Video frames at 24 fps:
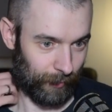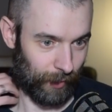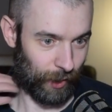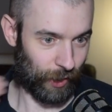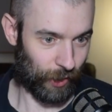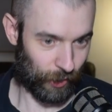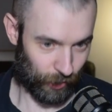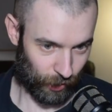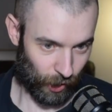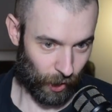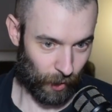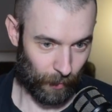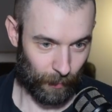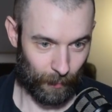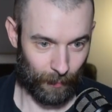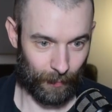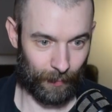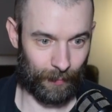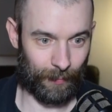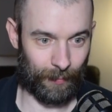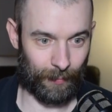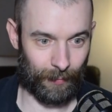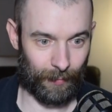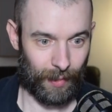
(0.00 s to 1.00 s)
So
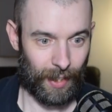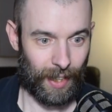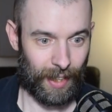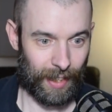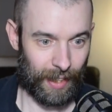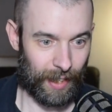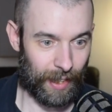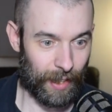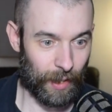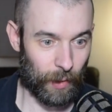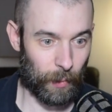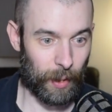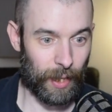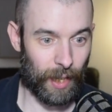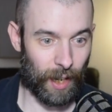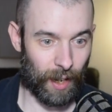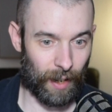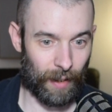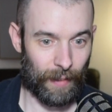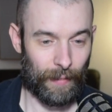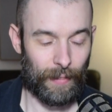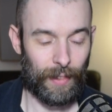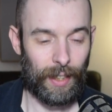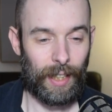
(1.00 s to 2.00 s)
here we
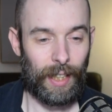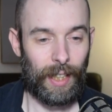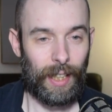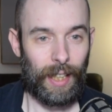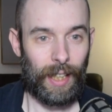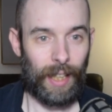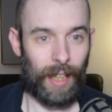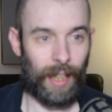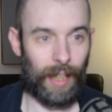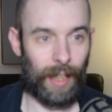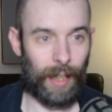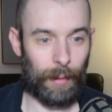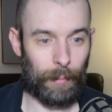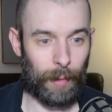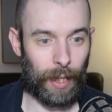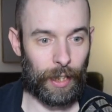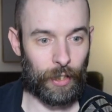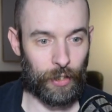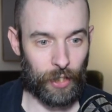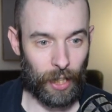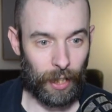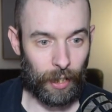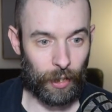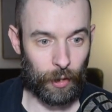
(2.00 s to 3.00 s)
are. I
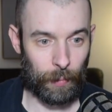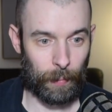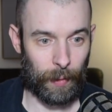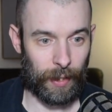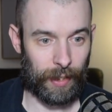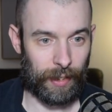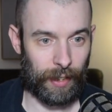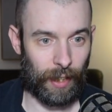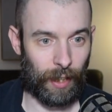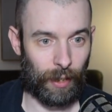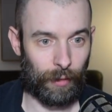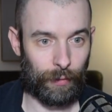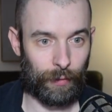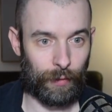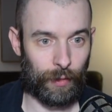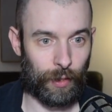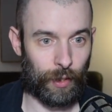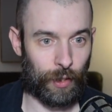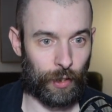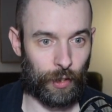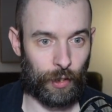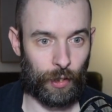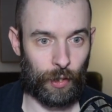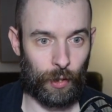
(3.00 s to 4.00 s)
challenged myself
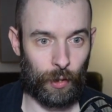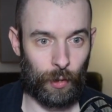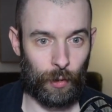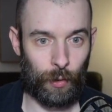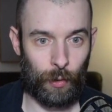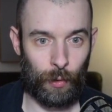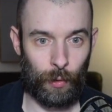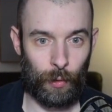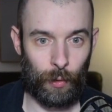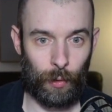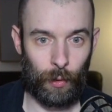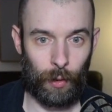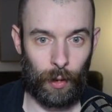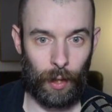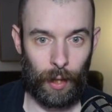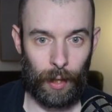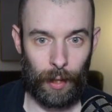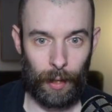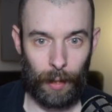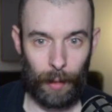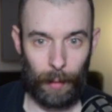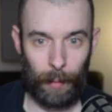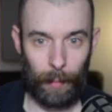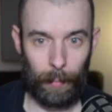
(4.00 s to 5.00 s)
to
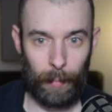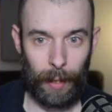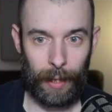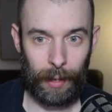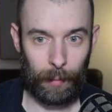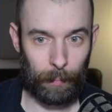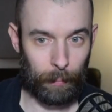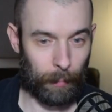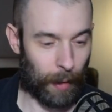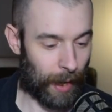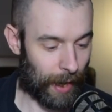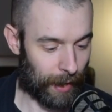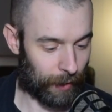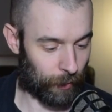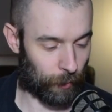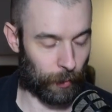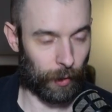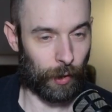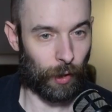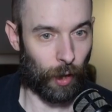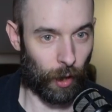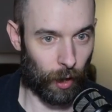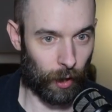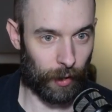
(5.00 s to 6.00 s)
make a band
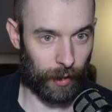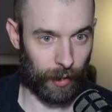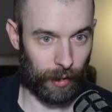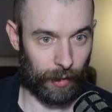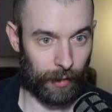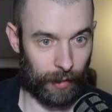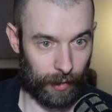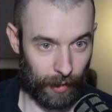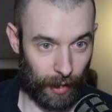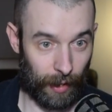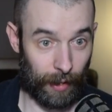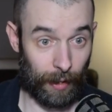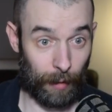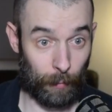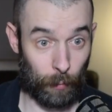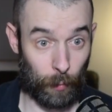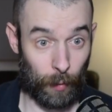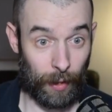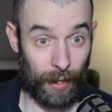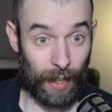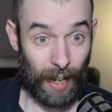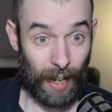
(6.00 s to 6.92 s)
recording setup with